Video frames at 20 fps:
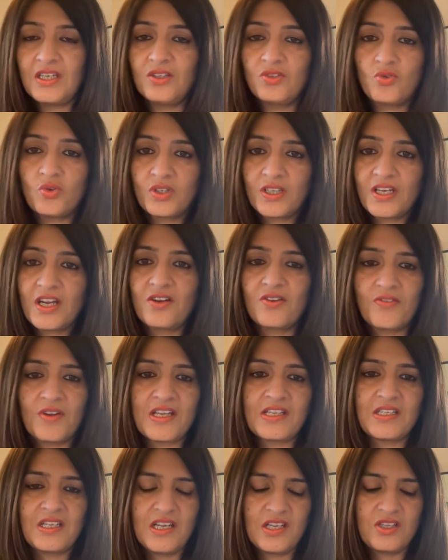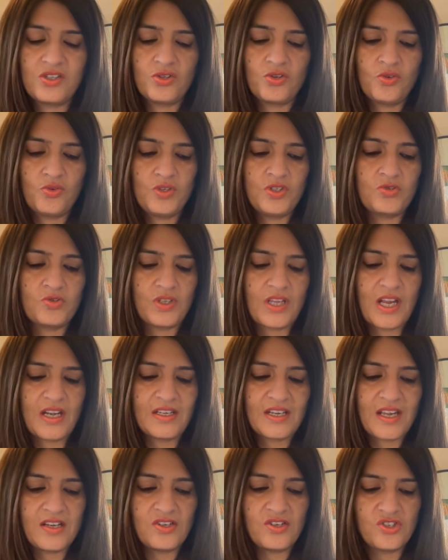Don't get restless, you know, into that
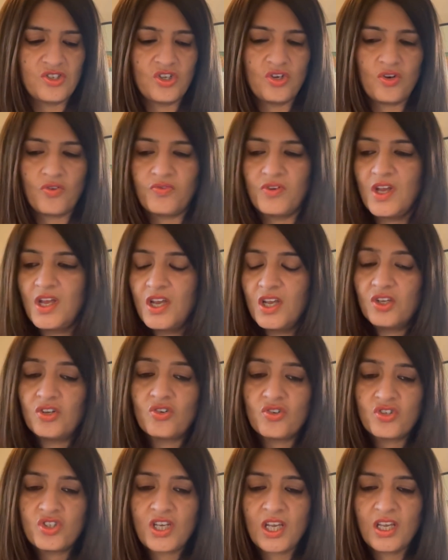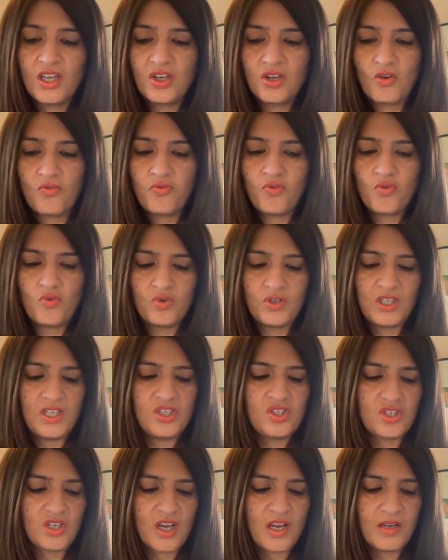energy of, you know, checking your phone
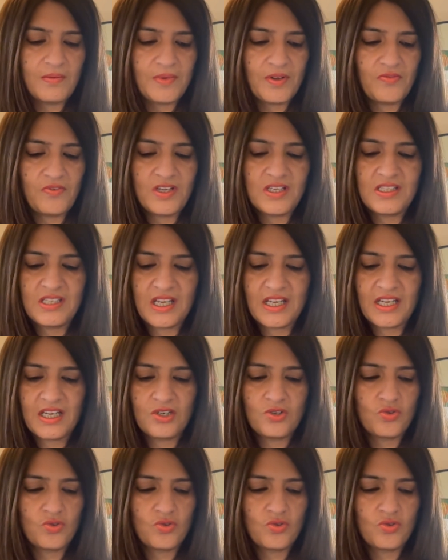each time, every second.